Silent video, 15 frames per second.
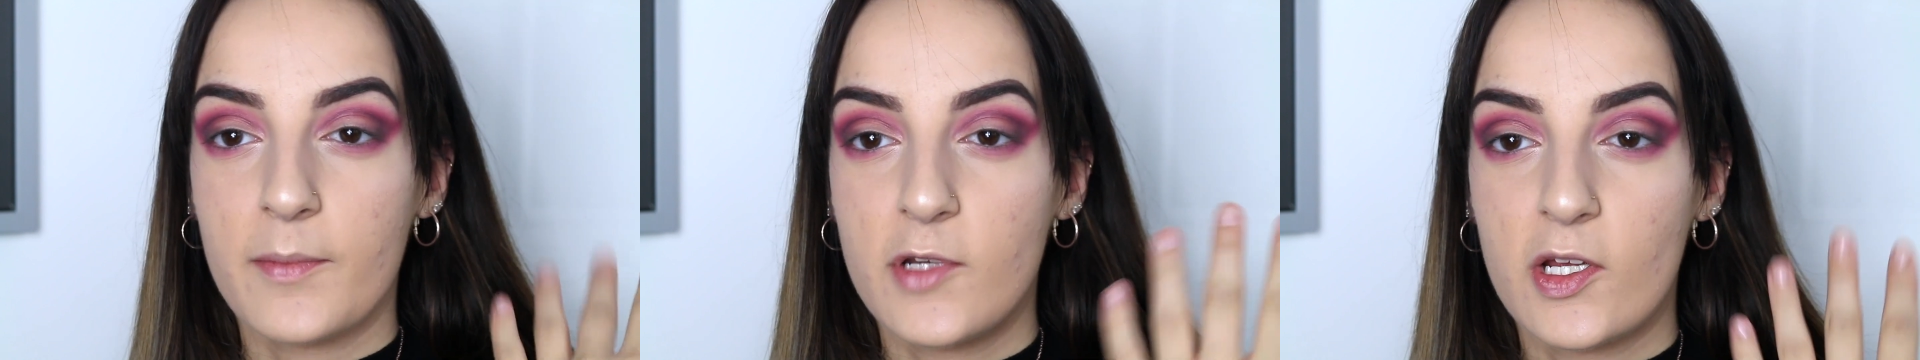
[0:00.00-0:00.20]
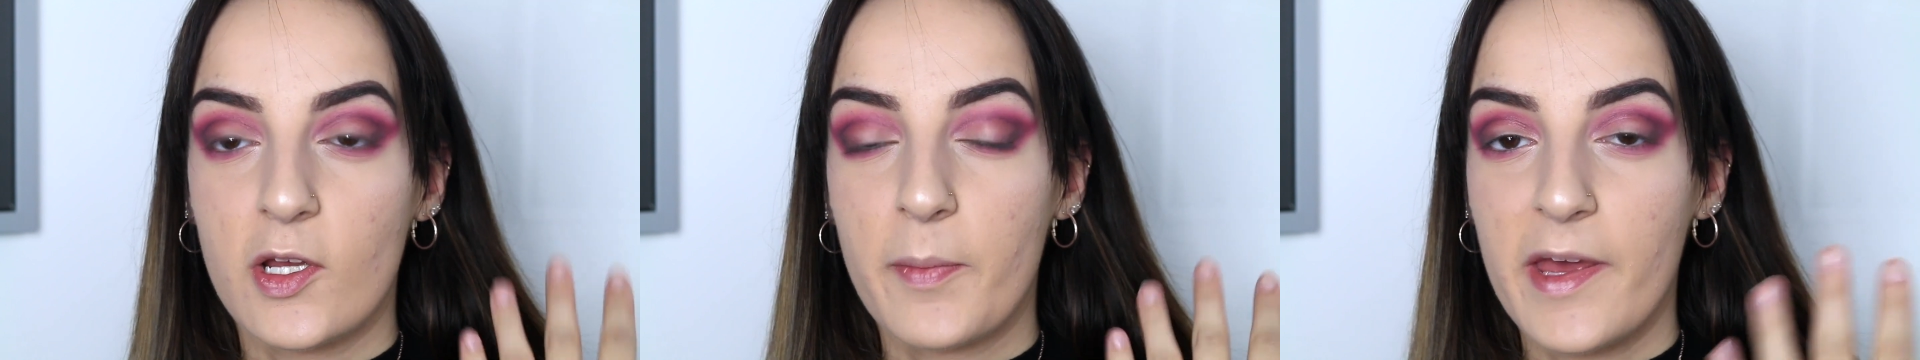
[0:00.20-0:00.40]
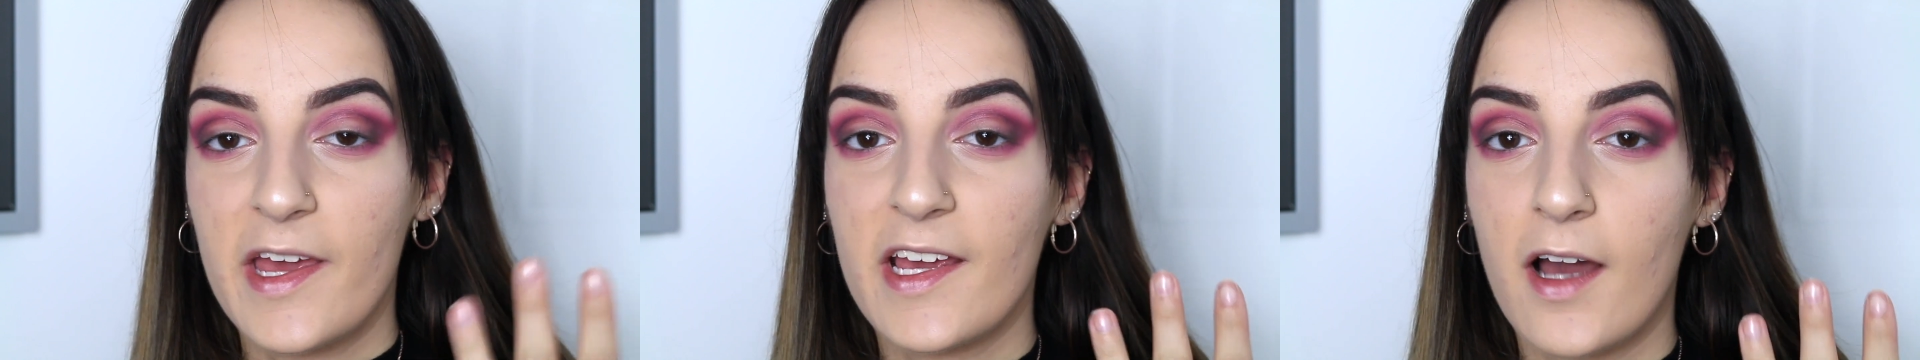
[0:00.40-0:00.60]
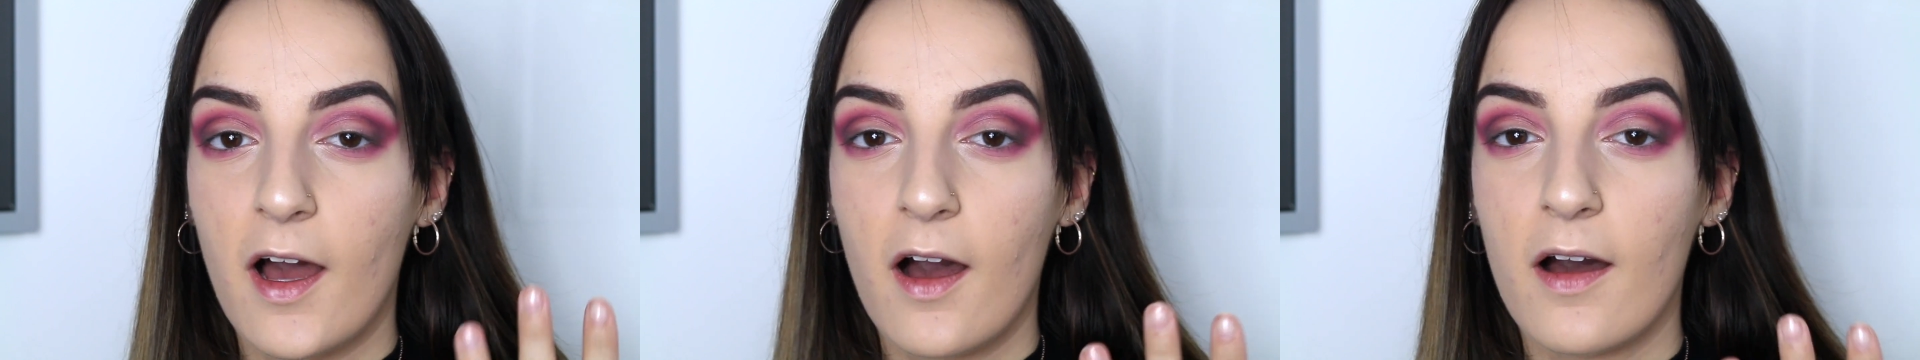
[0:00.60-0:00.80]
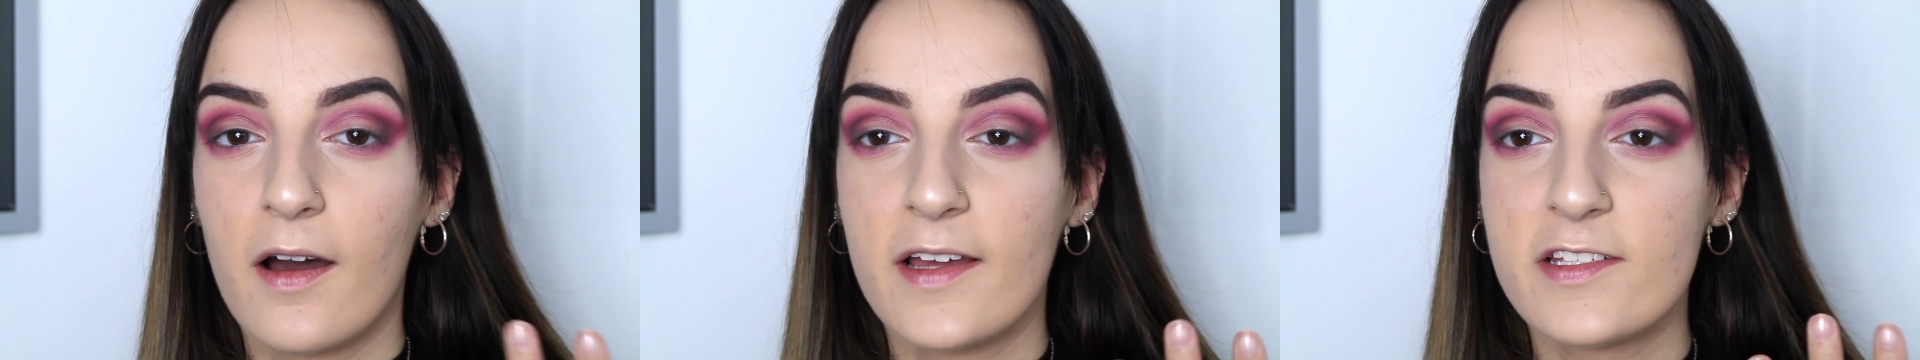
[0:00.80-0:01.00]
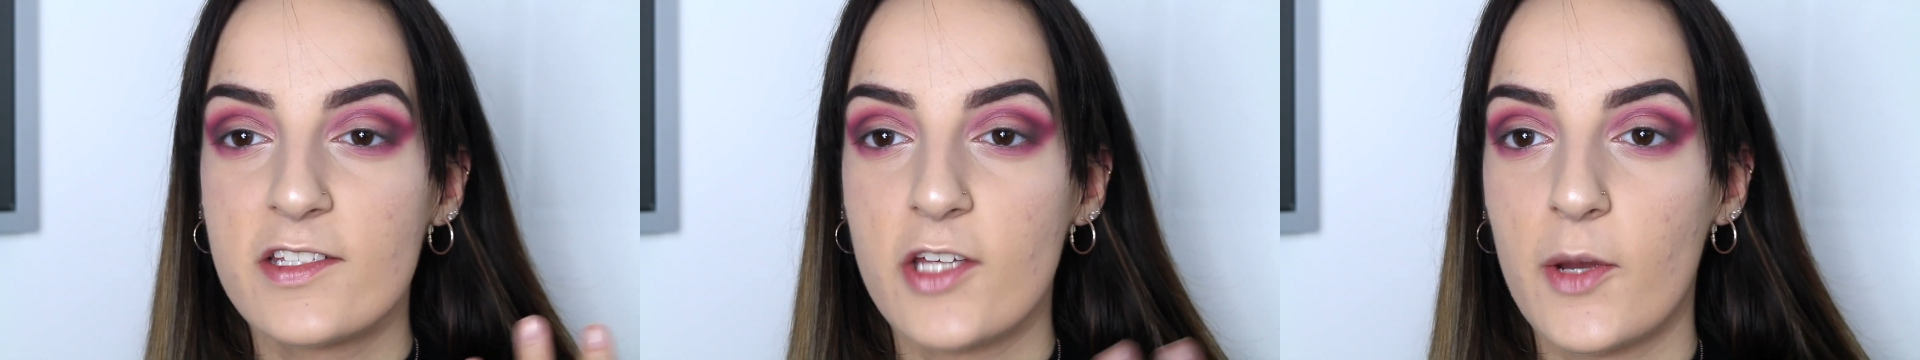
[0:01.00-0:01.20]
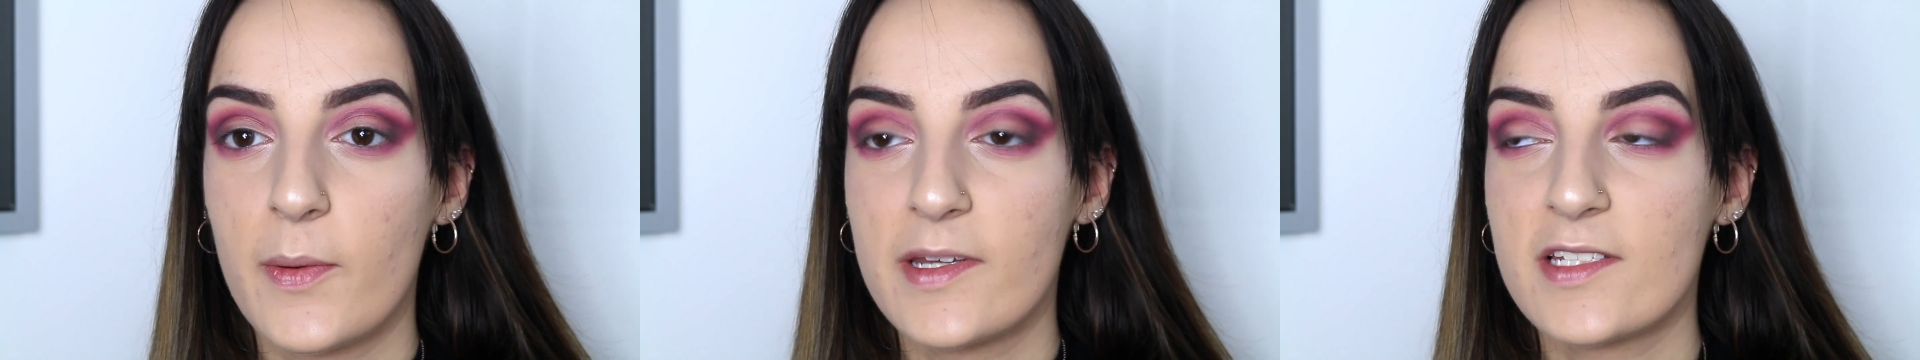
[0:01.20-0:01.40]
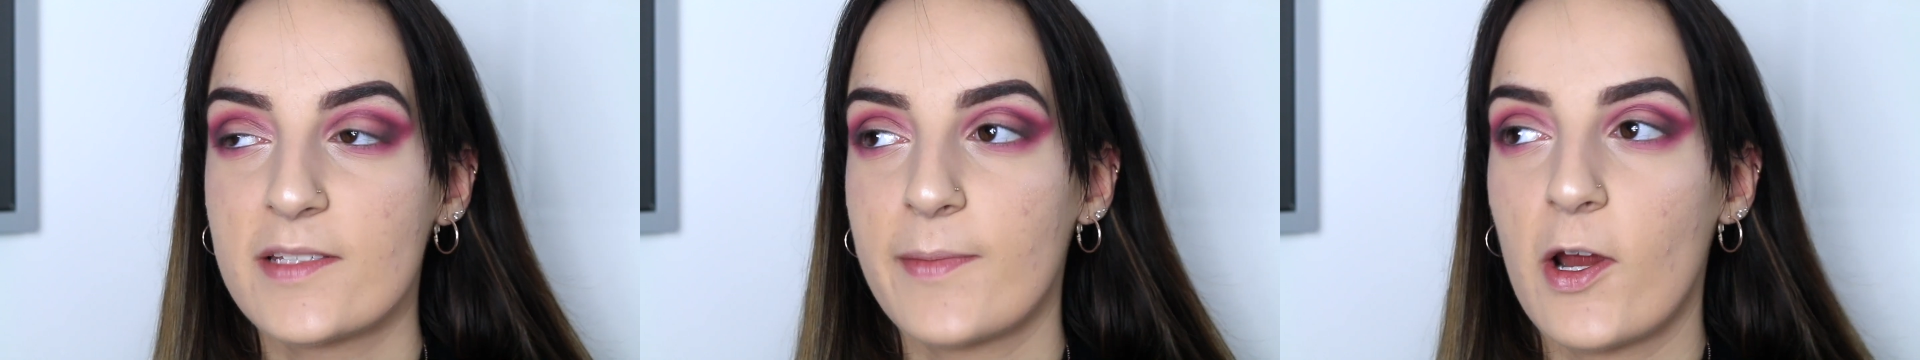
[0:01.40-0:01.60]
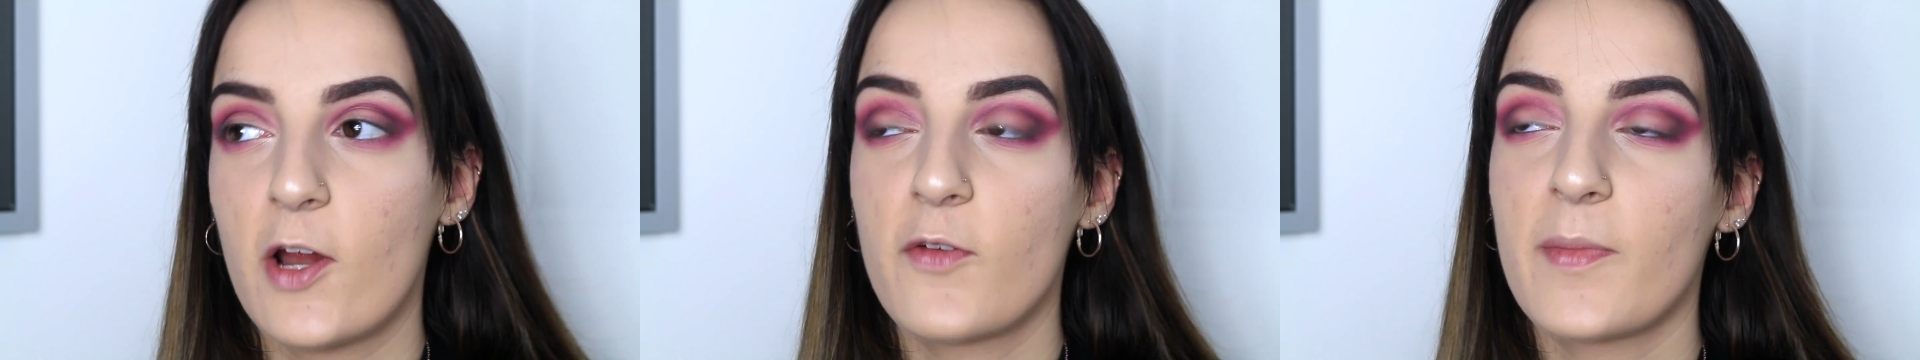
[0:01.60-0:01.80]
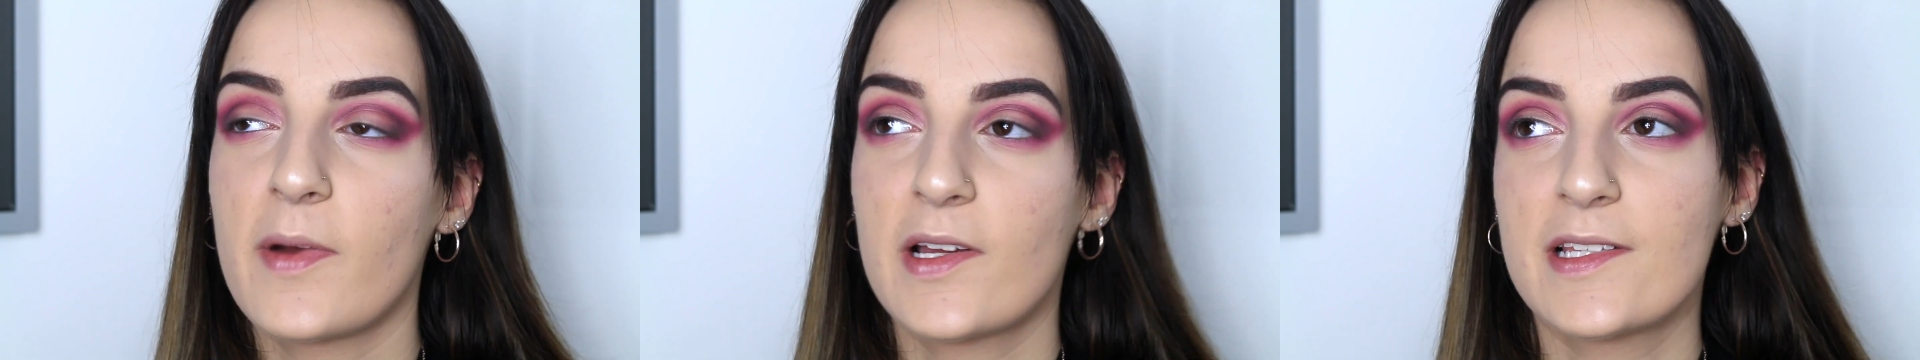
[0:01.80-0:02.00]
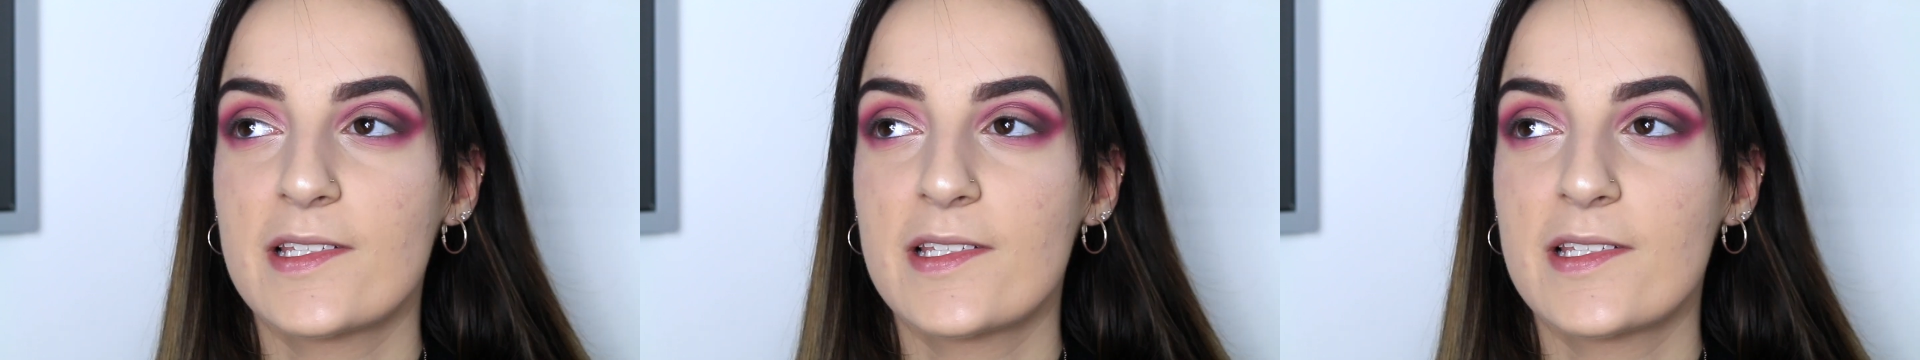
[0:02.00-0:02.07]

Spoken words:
I'm doing a pink eye, so it doesn't matter if my